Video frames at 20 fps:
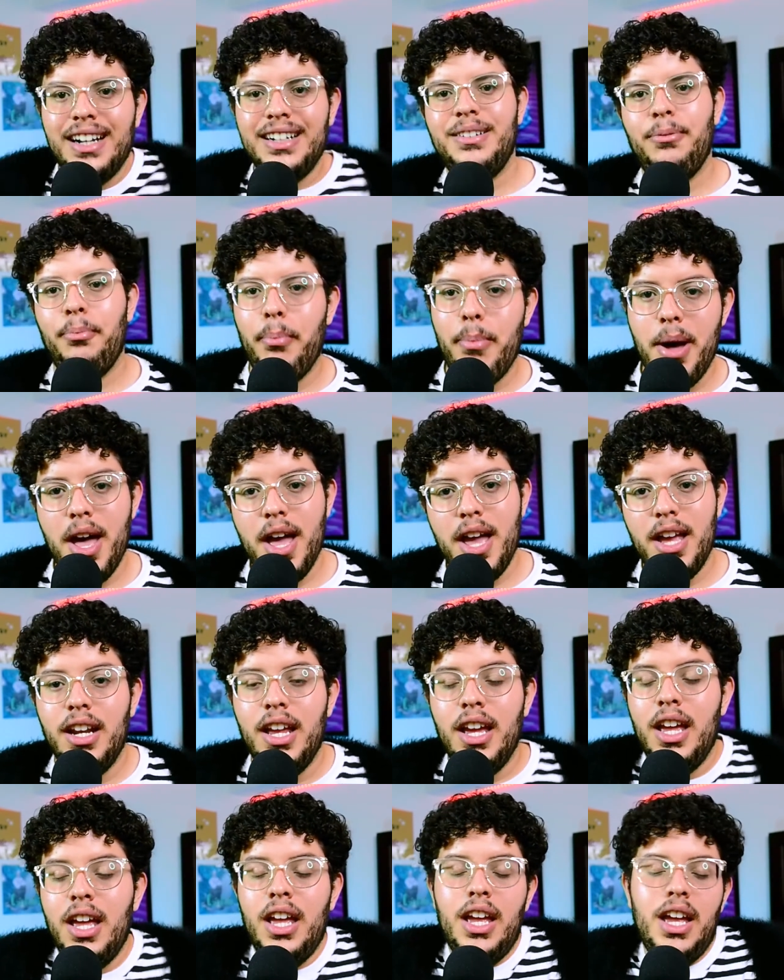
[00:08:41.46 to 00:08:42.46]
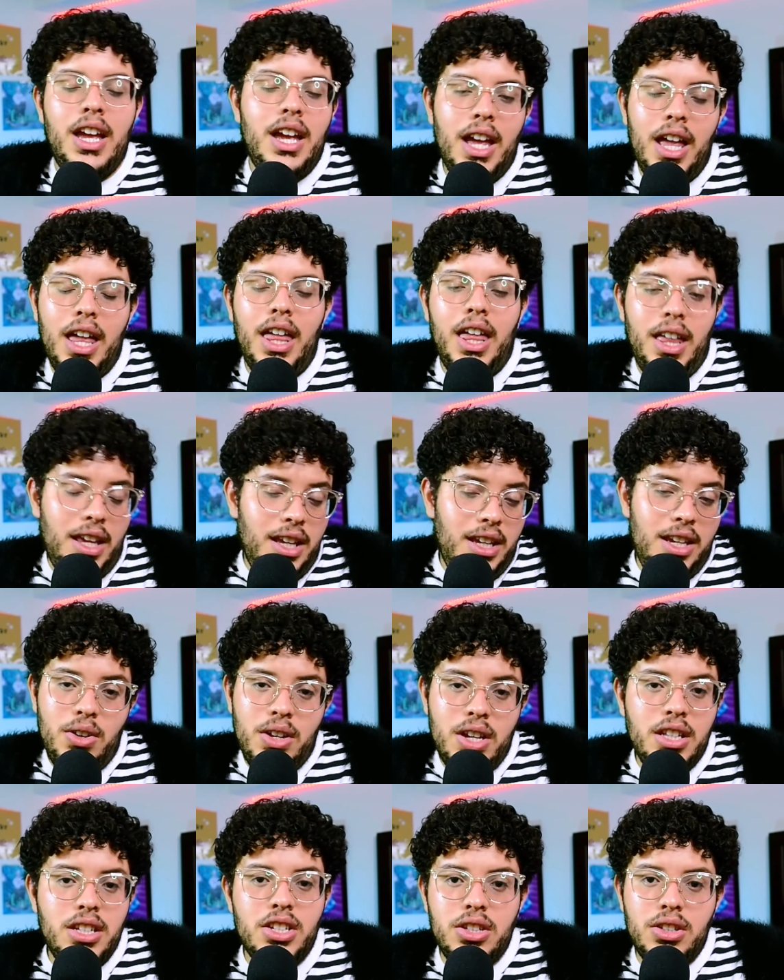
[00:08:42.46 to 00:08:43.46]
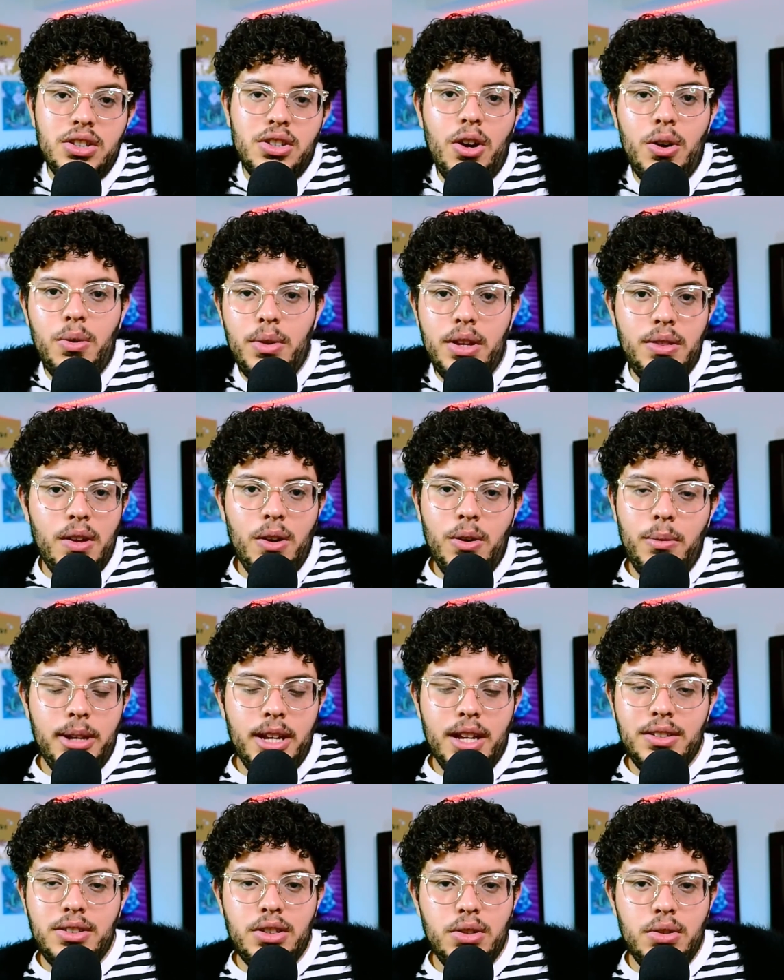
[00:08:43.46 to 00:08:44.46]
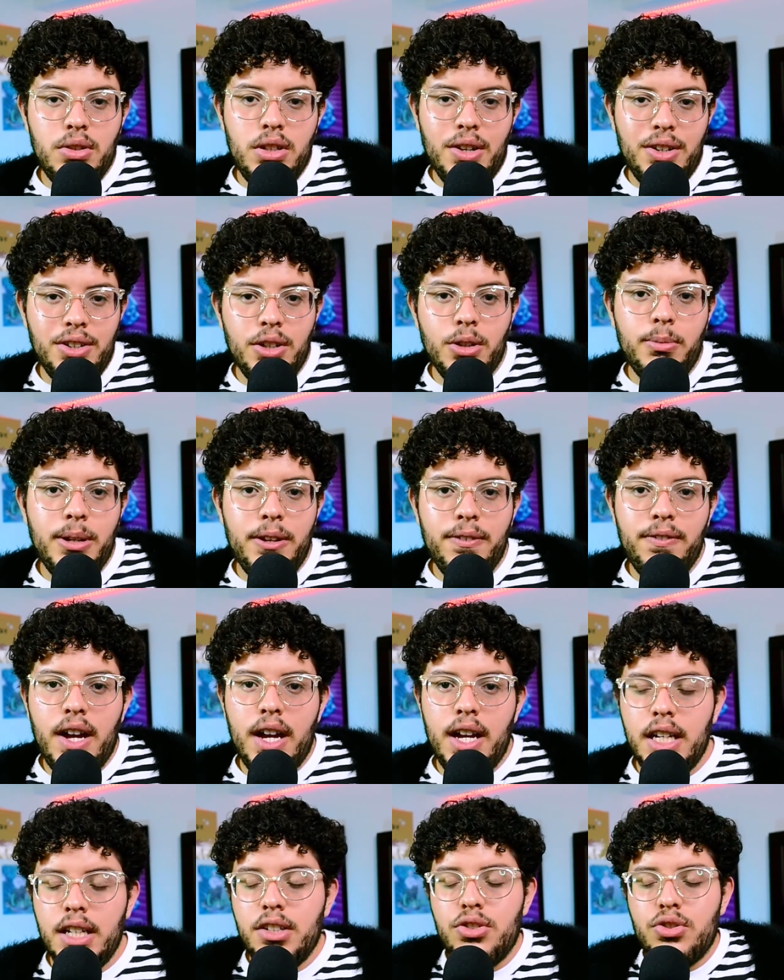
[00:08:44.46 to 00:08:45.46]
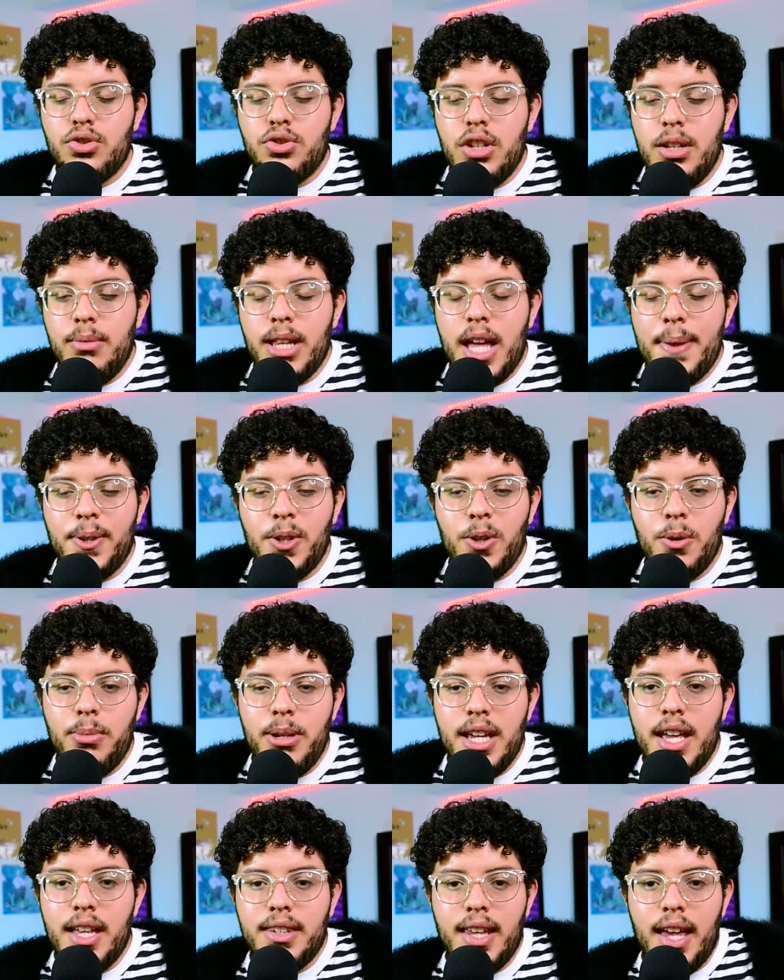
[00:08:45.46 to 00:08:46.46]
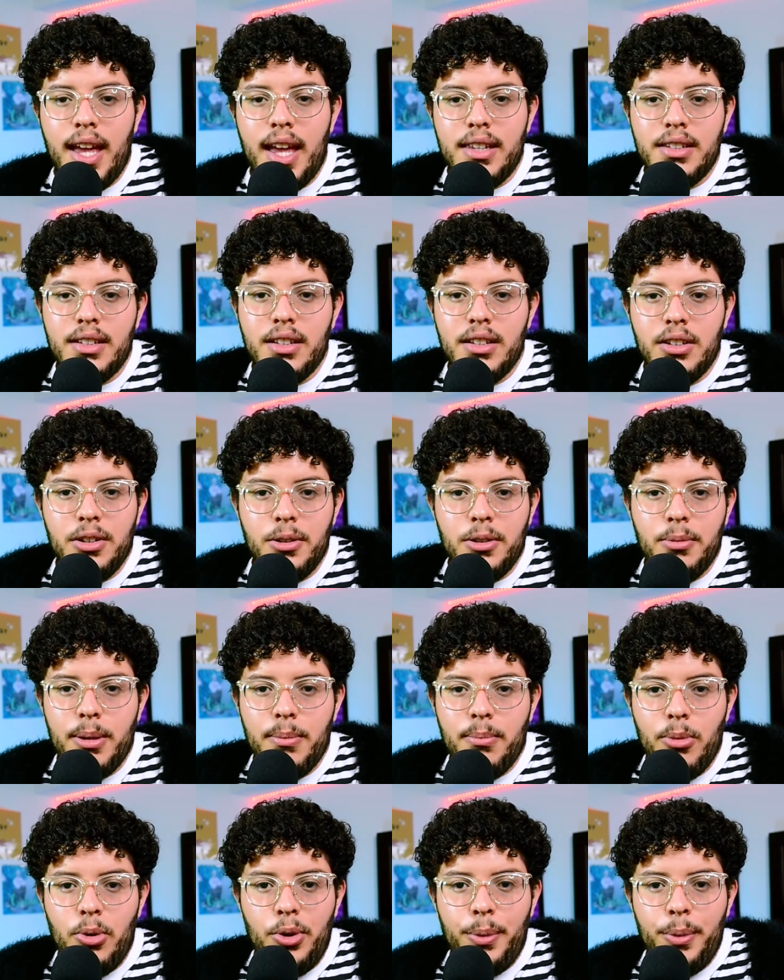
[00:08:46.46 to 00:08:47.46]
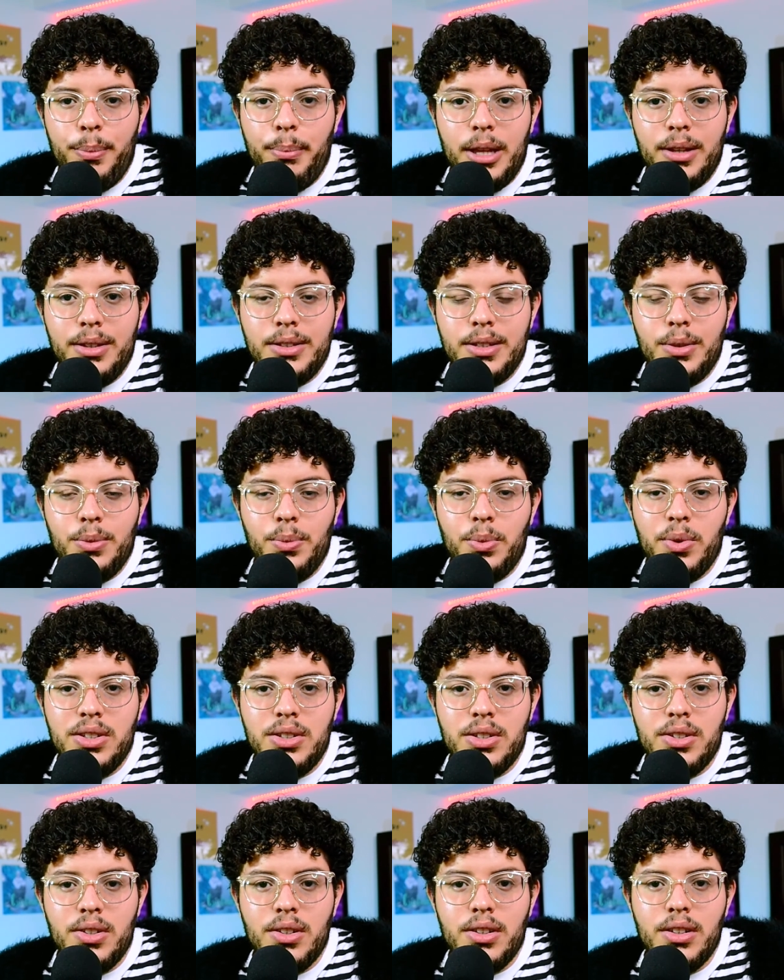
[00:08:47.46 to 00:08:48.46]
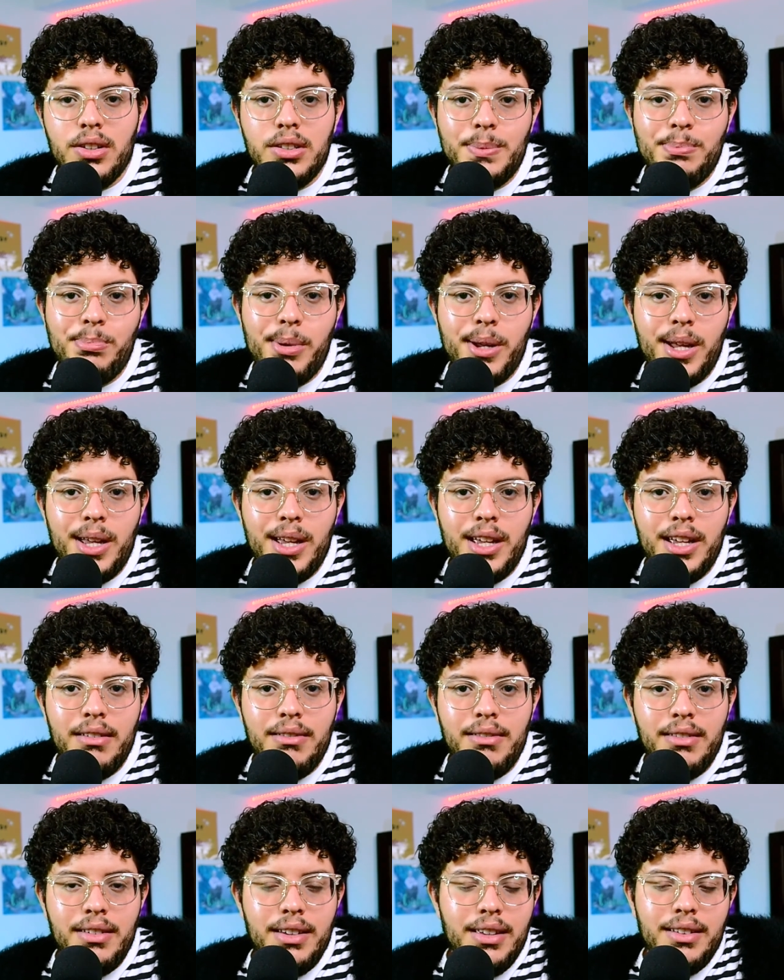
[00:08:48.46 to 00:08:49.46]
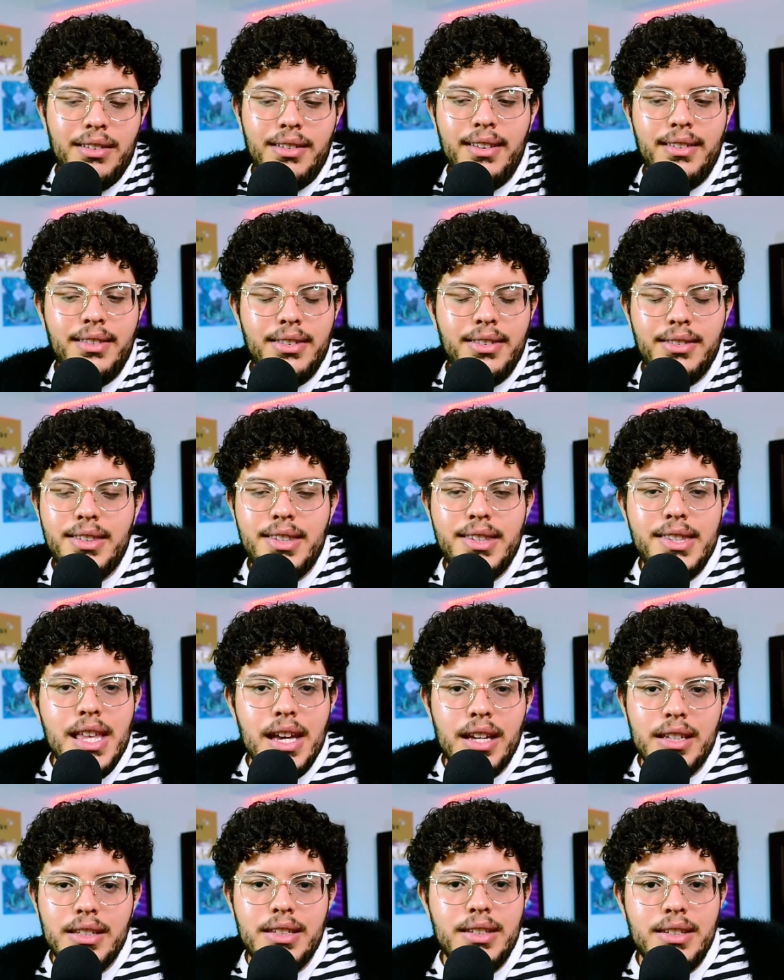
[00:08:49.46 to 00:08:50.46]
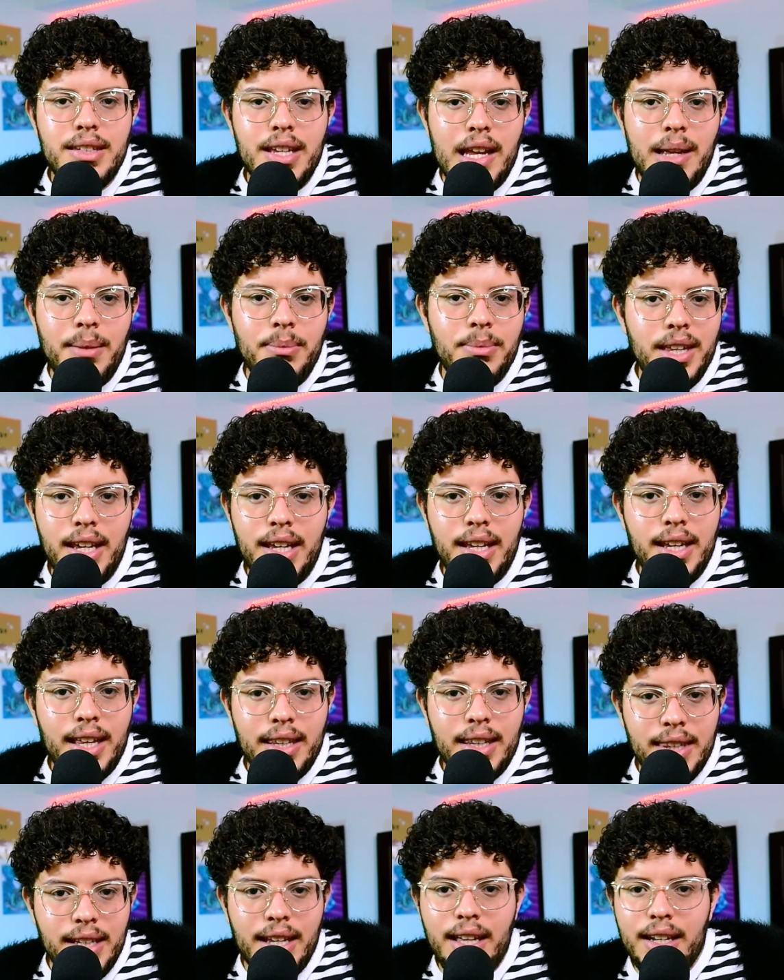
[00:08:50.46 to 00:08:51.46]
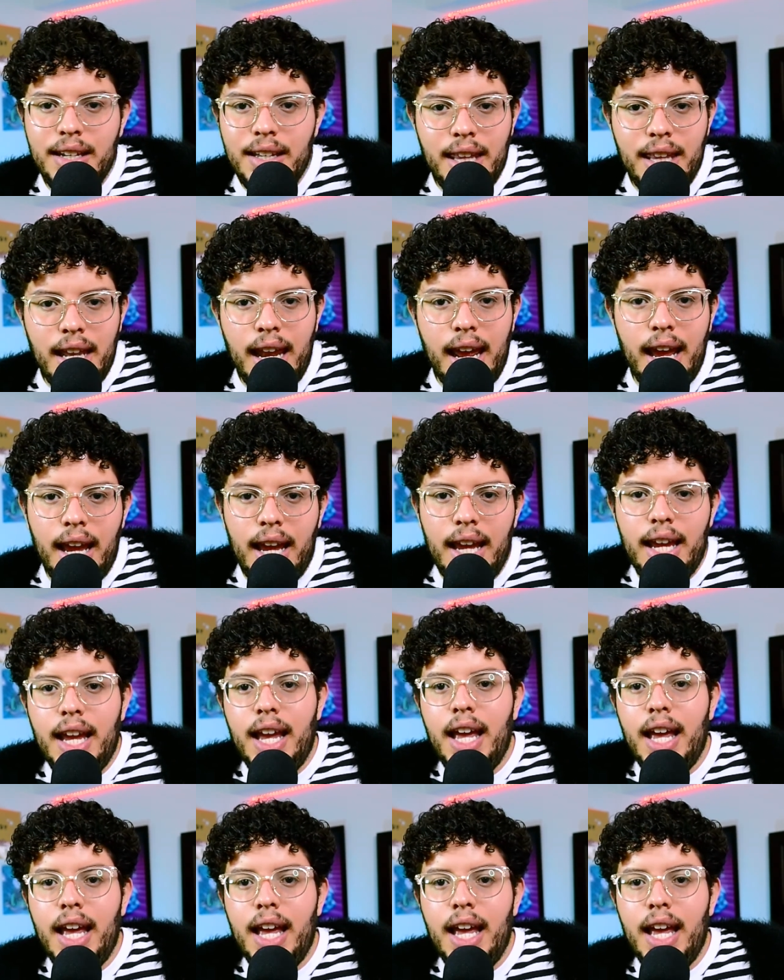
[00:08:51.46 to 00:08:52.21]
but you can just go with OBS Studio, you'll be fine. Streamlabs OBS has a little bit more bells and whistles, but it does the same thing at the end of the day.